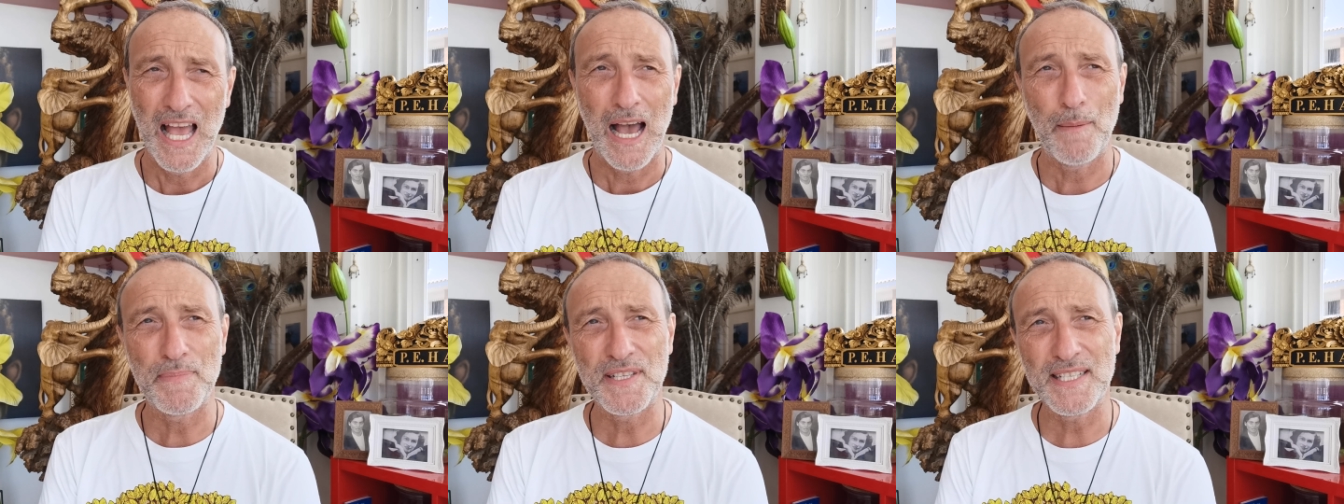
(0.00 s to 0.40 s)

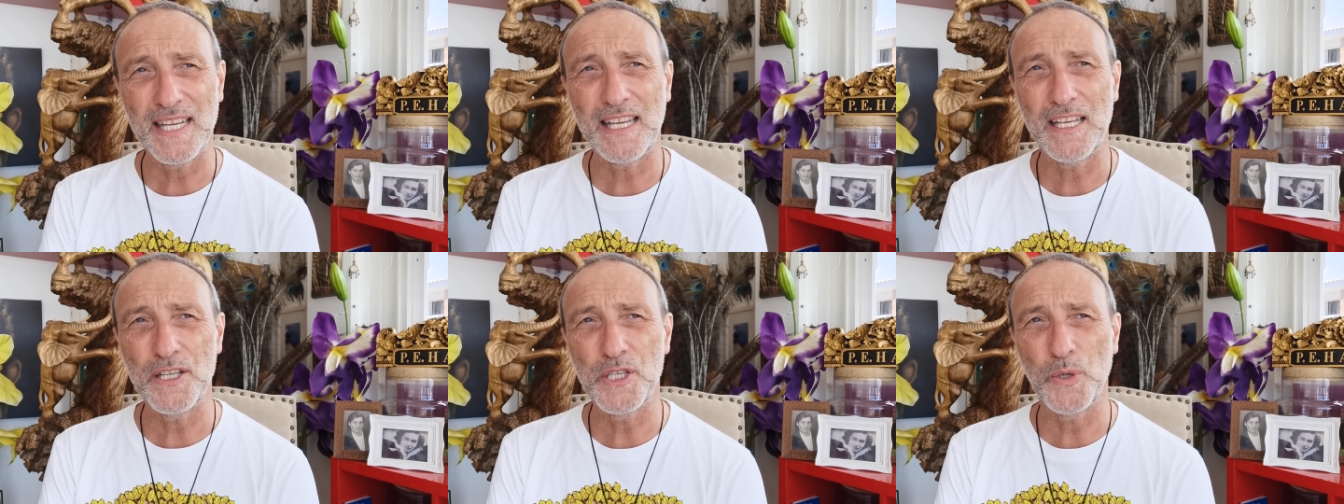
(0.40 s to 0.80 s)
I'm
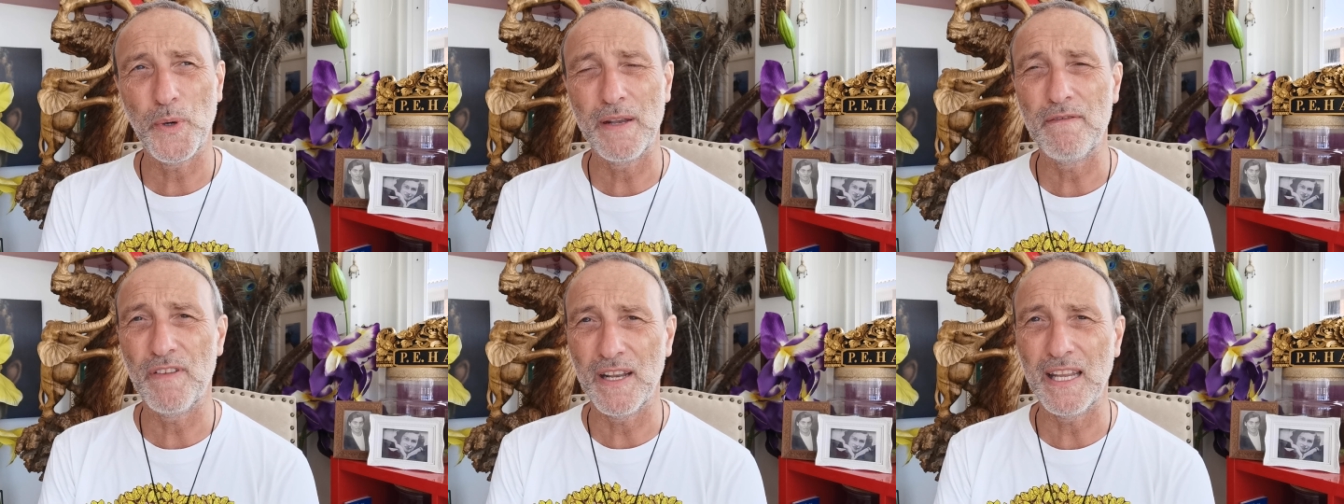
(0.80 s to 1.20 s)
sick of
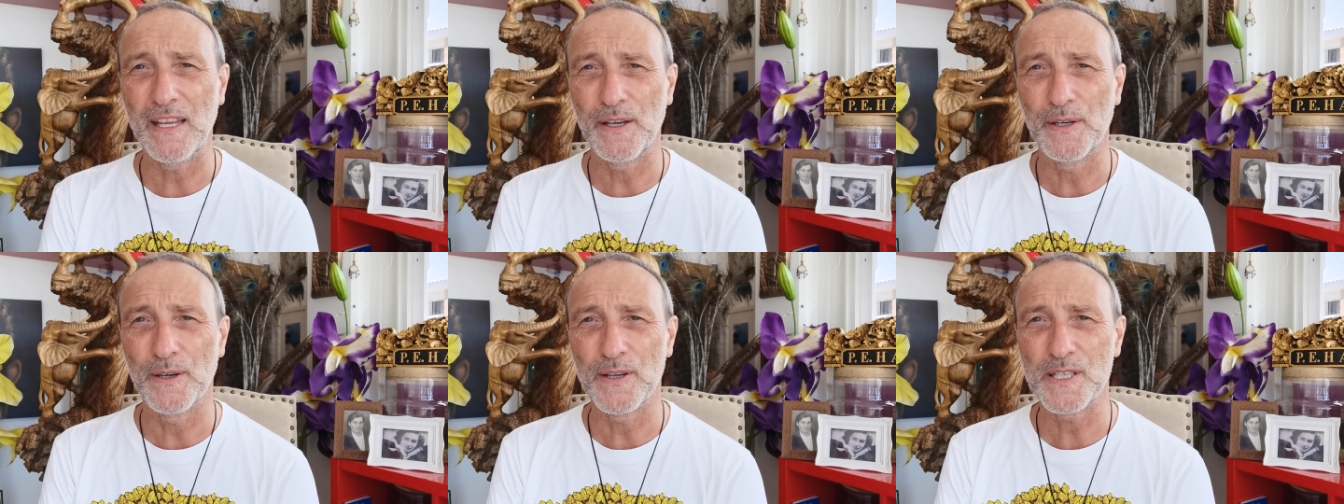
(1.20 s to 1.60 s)
doing
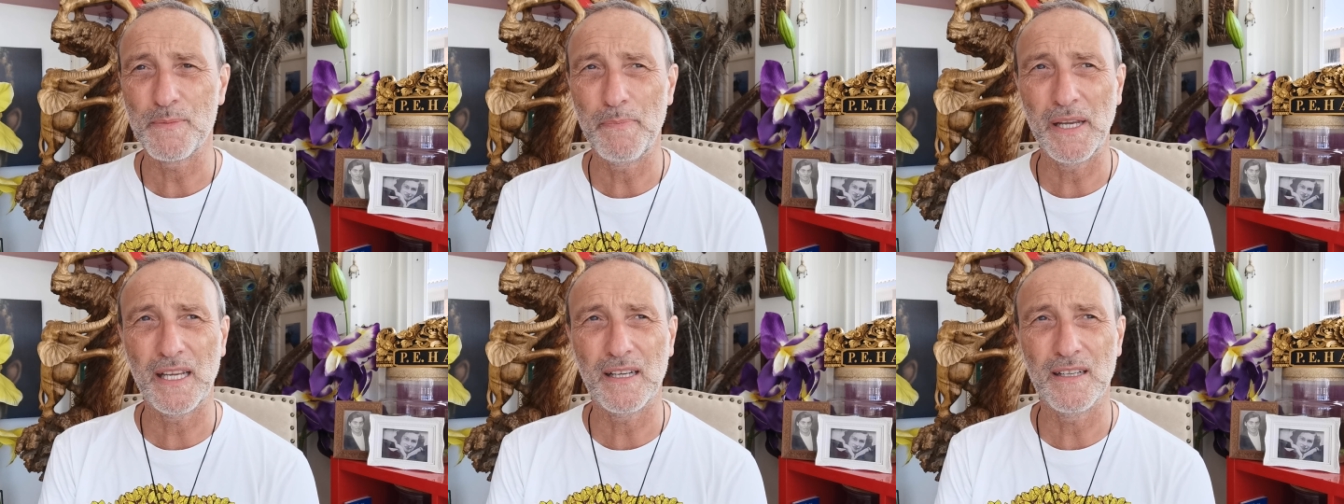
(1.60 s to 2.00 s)
videos
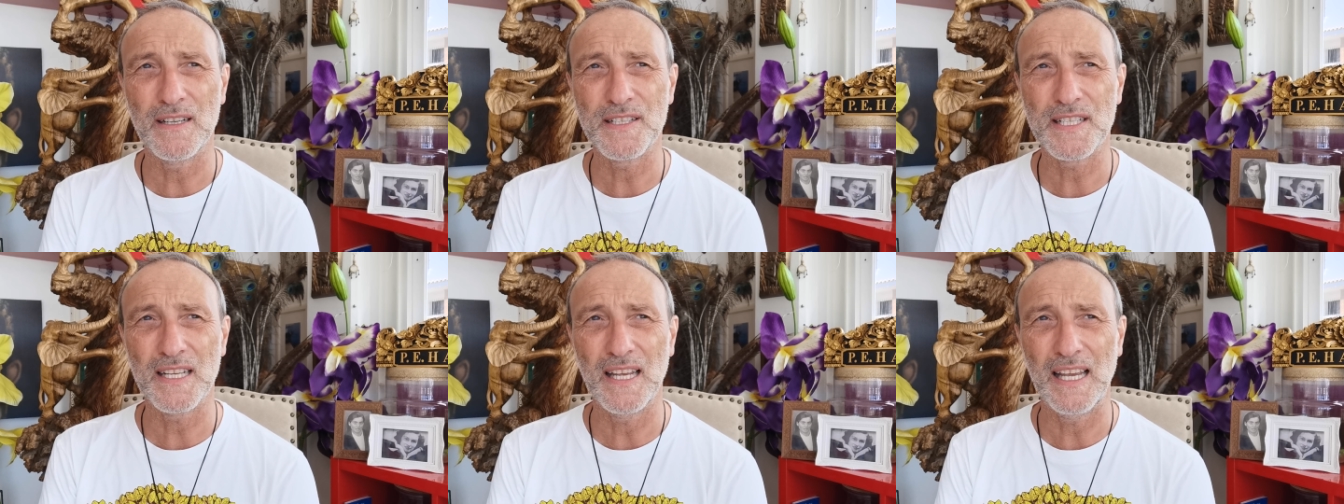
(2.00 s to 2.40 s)

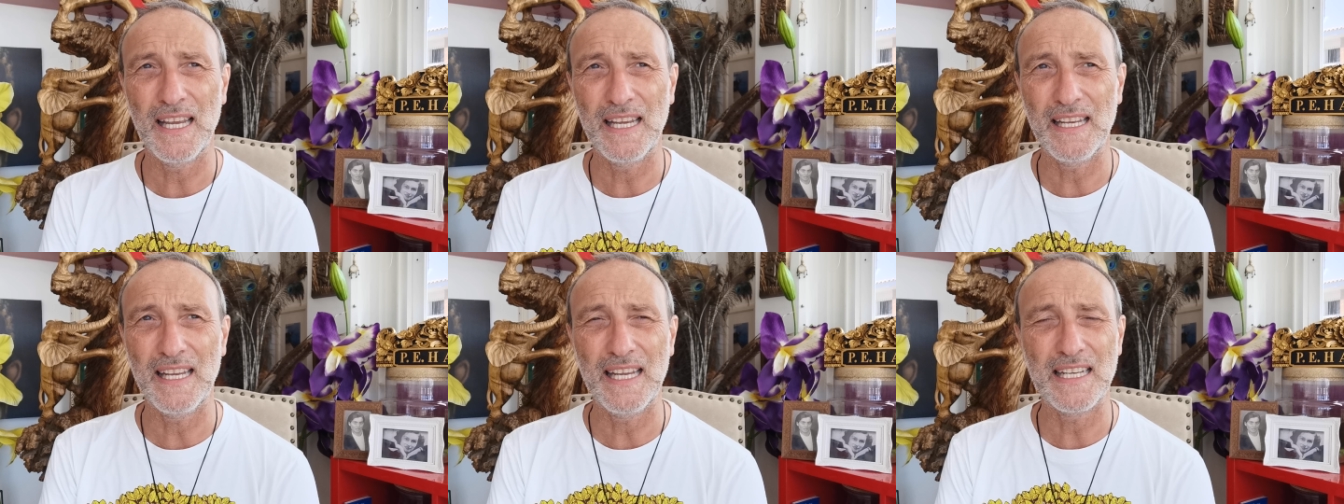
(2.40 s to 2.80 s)
because
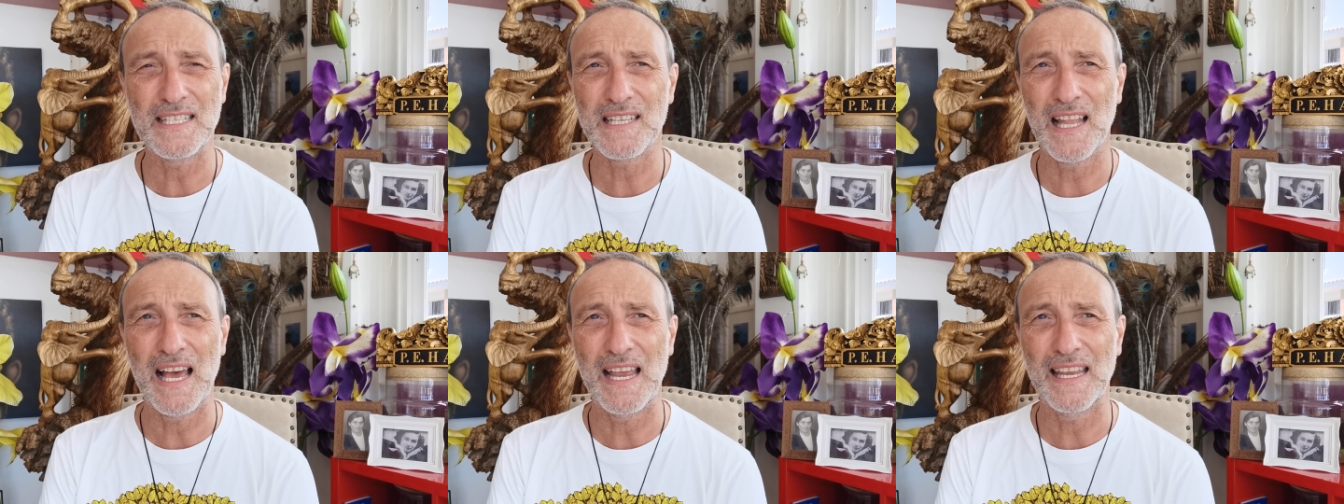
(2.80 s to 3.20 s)
it,
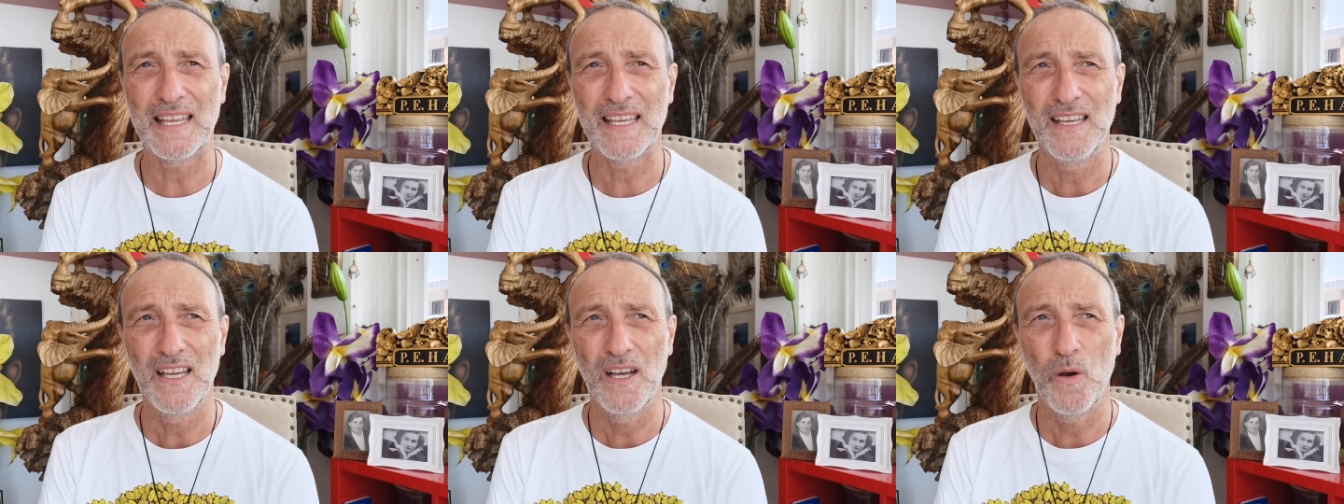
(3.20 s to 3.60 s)
it's
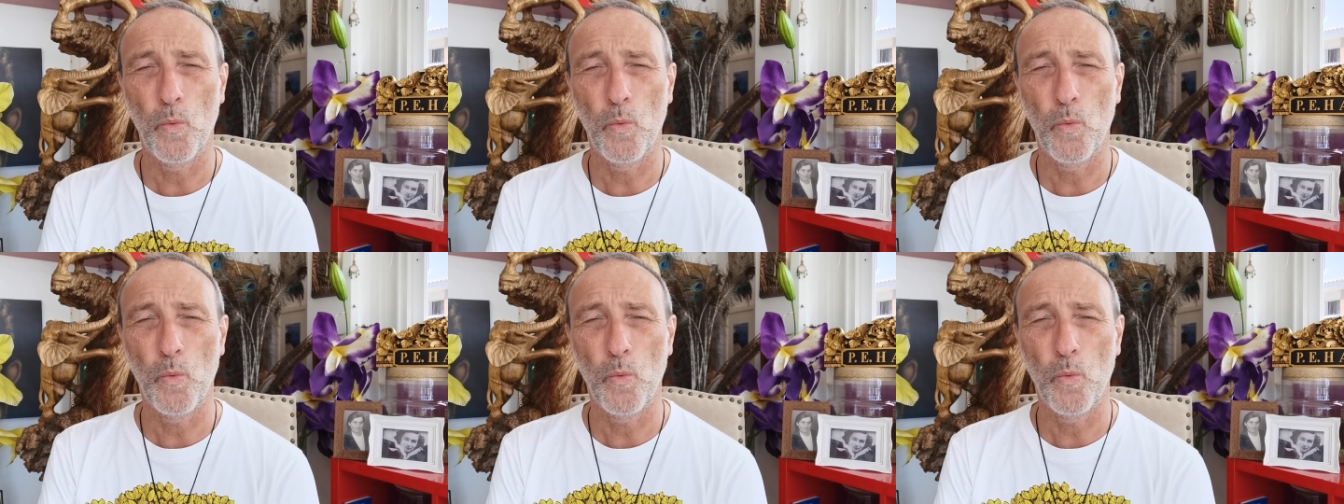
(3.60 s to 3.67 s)
like,